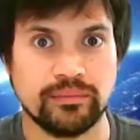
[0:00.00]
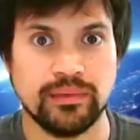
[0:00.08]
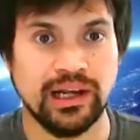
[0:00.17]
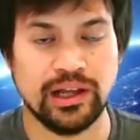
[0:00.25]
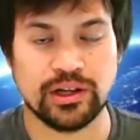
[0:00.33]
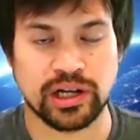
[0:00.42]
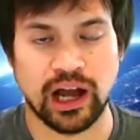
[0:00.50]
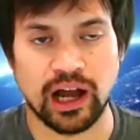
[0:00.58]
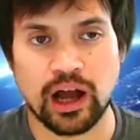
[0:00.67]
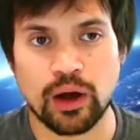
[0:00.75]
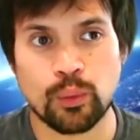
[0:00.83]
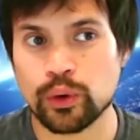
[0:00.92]
Literally,
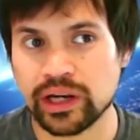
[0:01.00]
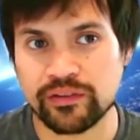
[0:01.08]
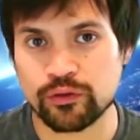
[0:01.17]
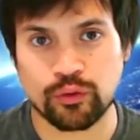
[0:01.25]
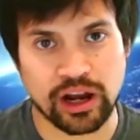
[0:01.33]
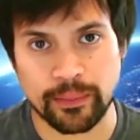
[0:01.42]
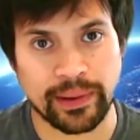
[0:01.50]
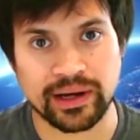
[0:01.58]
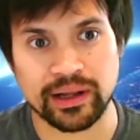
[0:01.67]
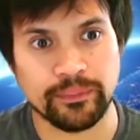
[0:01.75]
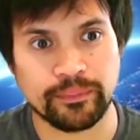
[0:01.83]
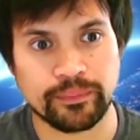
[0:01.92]
I, I wouldn't even
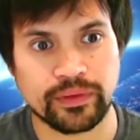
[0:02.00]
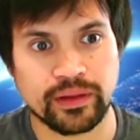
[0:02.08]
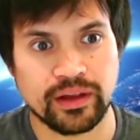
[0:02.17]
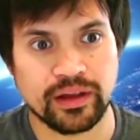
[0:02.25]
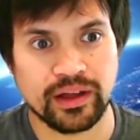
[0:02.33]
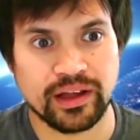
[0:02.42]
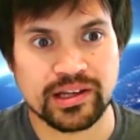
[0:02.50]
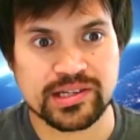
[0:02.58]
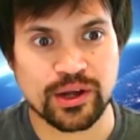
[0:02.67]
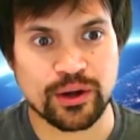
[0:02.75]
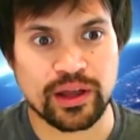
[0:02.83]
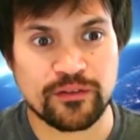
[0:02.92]
recommend it.
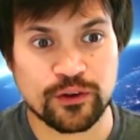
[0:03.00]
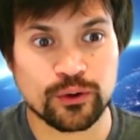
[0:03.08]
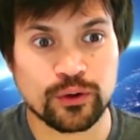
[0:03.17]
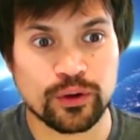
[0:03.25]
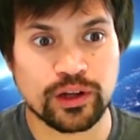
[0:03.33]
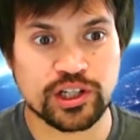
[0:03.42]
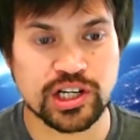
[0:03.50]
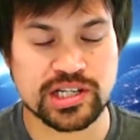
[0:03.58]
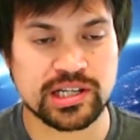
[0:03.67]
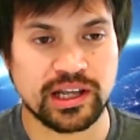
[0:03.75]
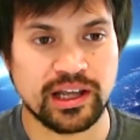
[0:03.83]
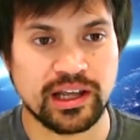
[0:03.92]
So if you're
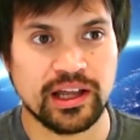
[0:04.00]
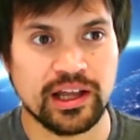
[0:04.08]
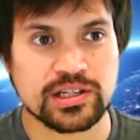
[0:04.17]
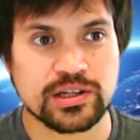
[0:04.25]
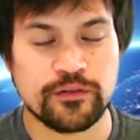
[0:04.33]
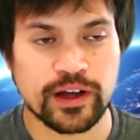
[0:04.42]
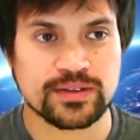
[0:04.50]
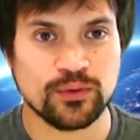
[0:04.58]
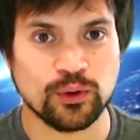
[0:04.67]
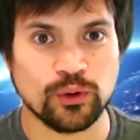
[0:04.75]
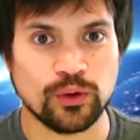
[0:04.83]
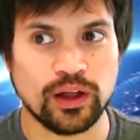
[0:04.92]
just so first of
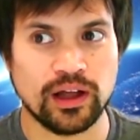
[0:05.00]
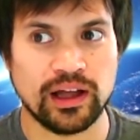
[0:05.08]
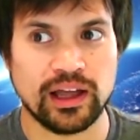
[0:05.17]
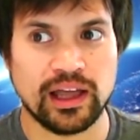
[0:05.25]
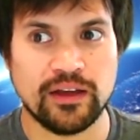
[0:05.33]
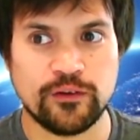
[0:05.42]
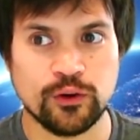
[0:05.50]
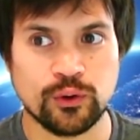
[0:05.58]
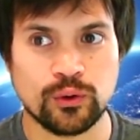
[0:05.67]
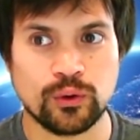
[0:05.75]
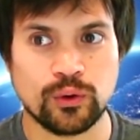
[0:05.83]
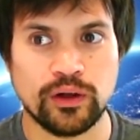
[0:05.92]
all, if
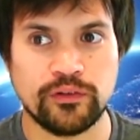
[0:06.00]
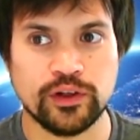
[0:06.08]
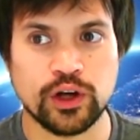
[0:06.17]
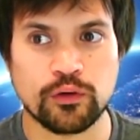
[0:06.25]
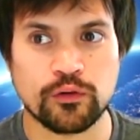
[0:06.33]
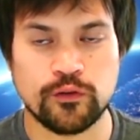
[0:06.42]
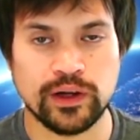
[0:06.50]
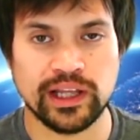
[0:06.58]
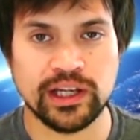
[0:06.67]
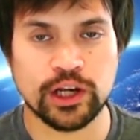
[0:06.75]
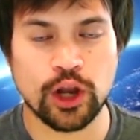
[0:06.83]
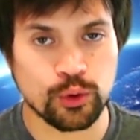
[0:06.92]
you're if you don't
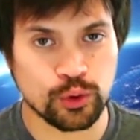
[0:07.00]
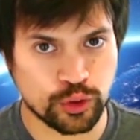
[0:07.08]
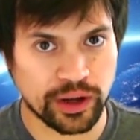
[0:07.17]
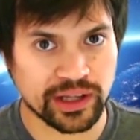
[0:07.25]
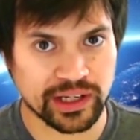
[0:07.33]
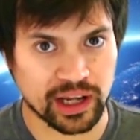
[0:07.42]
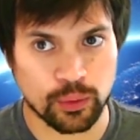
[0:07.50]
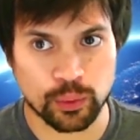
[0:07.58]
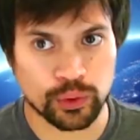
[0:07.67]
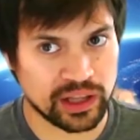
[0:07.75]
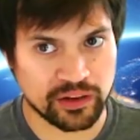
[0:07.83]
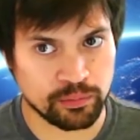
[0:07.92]
fully know trading, I
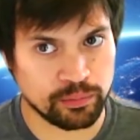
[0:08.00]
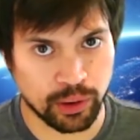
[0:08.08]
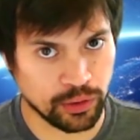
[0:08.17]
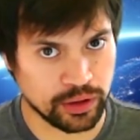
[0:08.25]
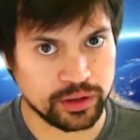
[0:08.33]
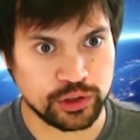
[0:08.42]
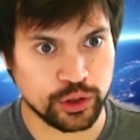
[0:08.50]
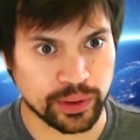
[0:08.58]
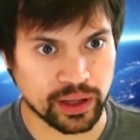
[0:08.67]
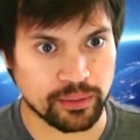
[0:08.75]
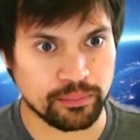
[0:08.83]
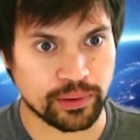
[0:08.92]
wouldn't even bother
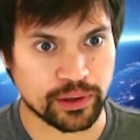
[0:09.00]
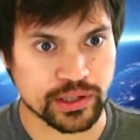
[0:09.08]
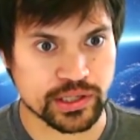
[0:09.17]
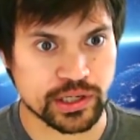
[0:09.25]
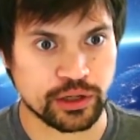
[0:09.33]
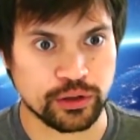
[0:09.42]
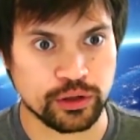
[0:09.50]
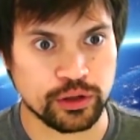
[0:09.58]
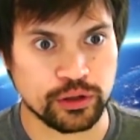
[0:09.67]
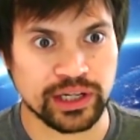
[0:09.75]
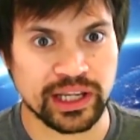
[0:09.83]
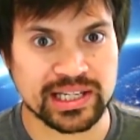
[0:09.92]
doing it because you,
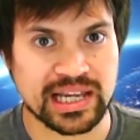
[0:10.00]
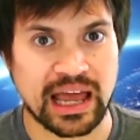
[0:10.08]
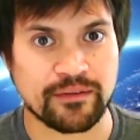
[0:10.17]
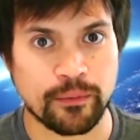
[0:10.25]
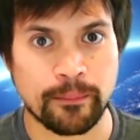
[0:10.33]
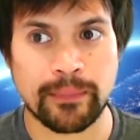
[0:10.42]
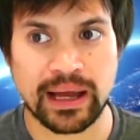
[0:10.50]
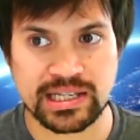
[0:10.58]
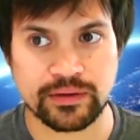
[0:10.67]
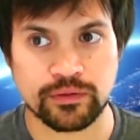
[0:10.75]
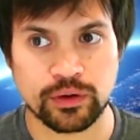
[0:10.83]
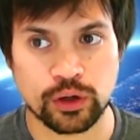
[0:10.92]
you need to have a
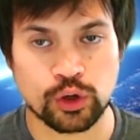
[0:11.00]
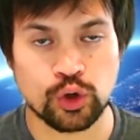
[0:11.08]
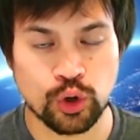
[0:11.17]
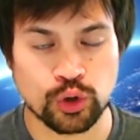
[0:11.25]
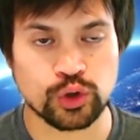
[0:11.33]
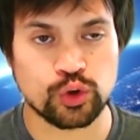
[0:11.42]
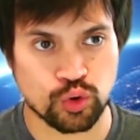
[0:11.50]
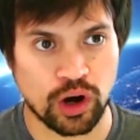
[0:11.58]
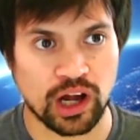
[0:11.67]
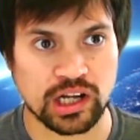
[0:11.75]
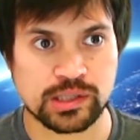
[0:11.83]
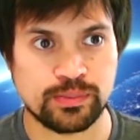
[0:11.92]
massive good
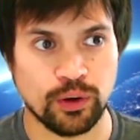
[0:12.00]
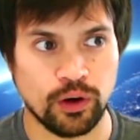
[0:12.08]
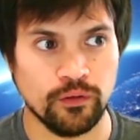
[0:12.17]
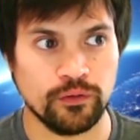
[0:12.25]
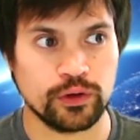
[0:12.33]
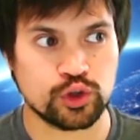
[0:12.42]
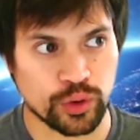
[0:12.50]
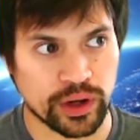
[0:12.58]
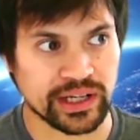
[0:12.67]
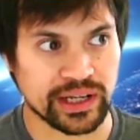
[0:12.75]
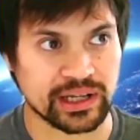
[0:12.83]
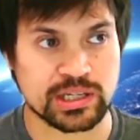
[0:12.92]
grasp of
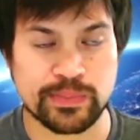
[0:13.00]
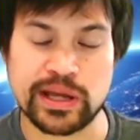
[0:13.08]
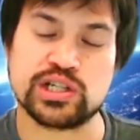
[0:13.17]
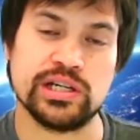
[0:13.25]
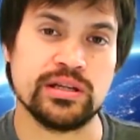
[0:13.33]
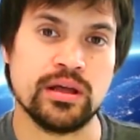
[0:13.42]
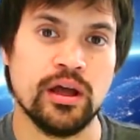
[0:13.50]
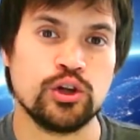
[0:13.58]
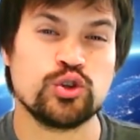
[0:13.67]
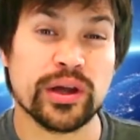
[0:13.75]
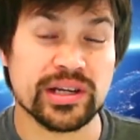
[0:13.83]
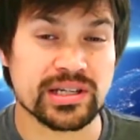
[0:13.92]
trading, especially
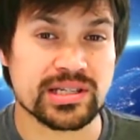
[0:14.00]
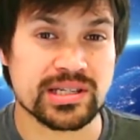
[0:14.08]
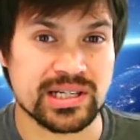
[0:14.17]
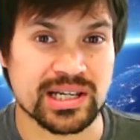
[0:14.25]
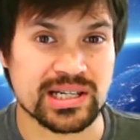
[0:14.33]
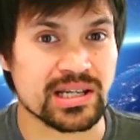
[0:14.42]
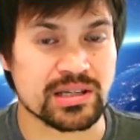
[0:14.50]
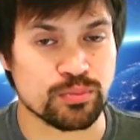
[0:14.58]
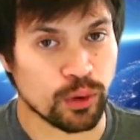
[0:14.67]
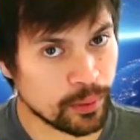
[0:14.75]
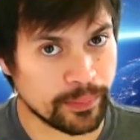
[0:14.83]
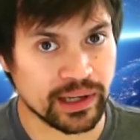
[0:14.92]
trading statistics and
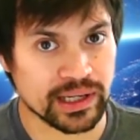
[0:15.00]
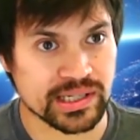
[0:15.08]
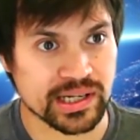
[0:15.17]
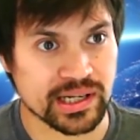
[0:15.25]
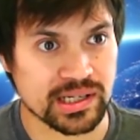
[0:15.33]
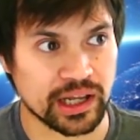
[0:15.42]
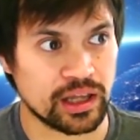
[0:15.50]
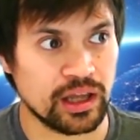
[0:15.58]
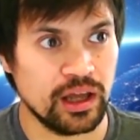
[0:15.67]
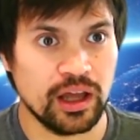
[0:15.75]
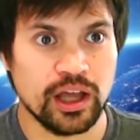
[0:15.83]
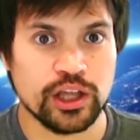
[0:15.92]
probabilities. Like
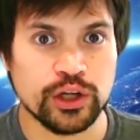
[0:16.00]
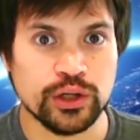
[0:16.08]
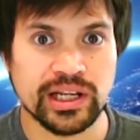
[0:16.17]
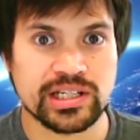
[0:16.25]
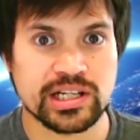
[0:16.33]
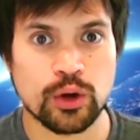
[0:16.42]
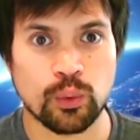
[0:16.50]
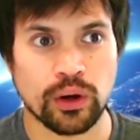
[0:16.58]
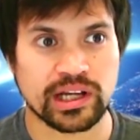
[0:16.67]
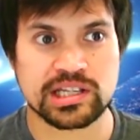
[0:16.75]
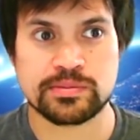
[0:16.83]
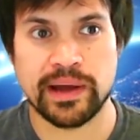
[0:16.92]
you need to know
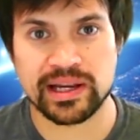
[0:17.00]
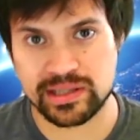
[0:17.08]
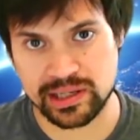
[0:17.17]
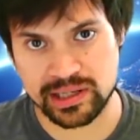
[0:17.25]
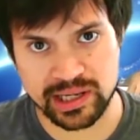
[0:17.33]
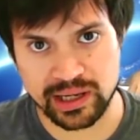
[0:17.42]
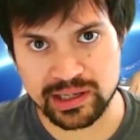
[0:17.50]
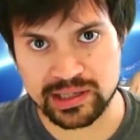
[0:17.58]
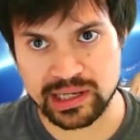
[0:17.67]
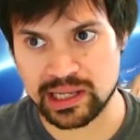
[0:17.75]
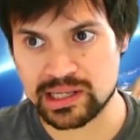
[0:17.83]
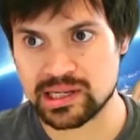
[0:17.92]
what expectancy
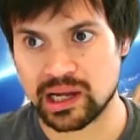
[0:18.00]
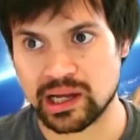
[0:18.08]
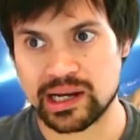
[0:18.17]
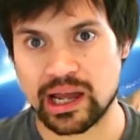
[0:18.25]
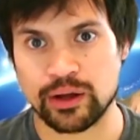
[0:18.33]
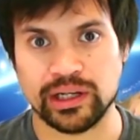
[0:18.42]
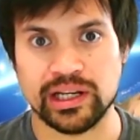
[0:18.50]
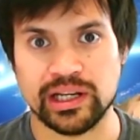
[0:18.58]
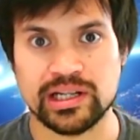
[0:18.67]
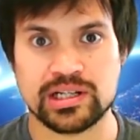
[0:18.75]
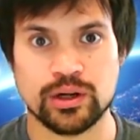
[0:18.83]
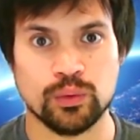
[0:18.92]
is inside and out. You
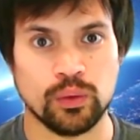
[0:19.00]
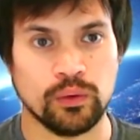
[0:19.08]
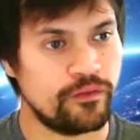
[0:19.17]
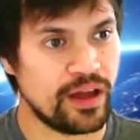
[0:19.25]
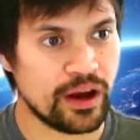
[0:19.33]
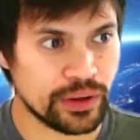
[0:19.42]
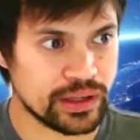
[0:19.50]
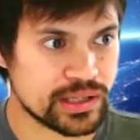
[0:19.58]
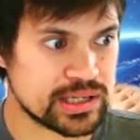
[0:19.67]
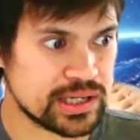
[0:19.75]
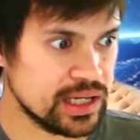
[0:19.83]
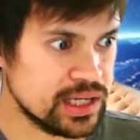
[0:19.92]
need to know what
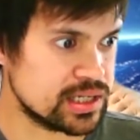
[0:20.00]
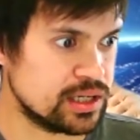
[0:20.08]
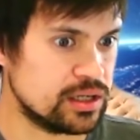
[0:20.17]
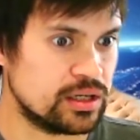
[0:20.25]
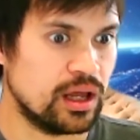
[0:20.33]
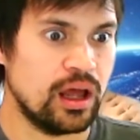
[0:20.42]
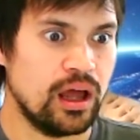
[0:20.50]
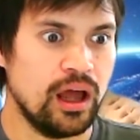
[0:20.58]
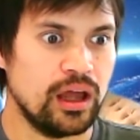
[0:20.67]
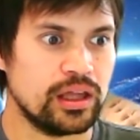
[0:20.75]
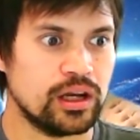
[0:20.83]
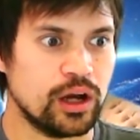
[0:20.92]
variance is and
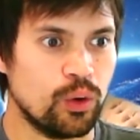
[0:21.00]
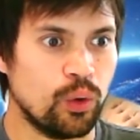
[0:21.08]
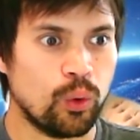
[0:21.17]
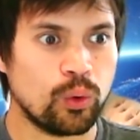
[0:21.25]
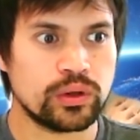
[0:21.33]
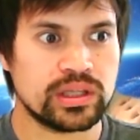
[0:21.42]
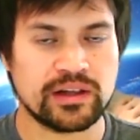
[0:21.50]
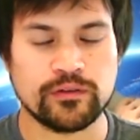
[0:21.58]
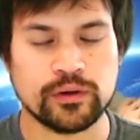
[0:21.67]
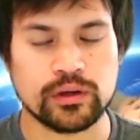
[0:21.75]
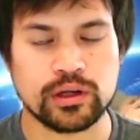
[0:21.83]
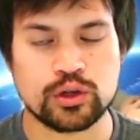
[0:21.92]
you know all the
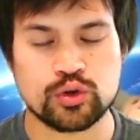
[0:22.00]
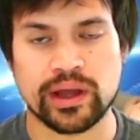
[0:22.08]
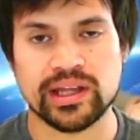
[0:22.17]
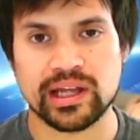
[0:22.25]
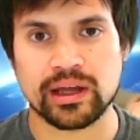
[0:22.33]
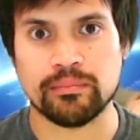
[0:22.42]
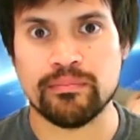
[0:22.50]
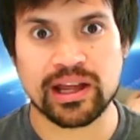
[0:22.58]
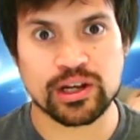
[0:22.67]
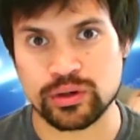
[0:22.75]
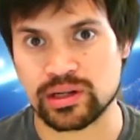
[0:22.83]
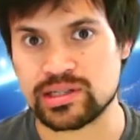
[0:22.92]
different trading
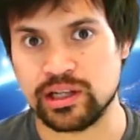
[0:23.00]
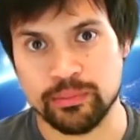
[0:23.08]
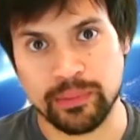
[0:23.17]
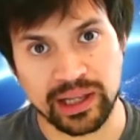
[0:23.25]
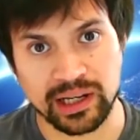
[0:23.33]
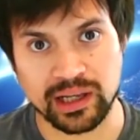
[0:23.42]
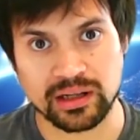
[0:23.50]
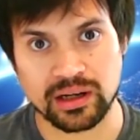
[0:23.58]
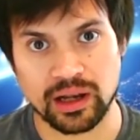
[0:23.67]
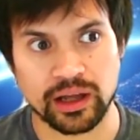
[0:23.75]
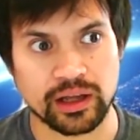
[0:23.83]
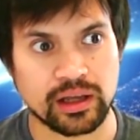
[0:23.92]
metrics that you may need.
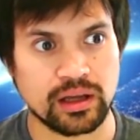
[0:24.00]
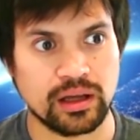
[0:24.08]
Like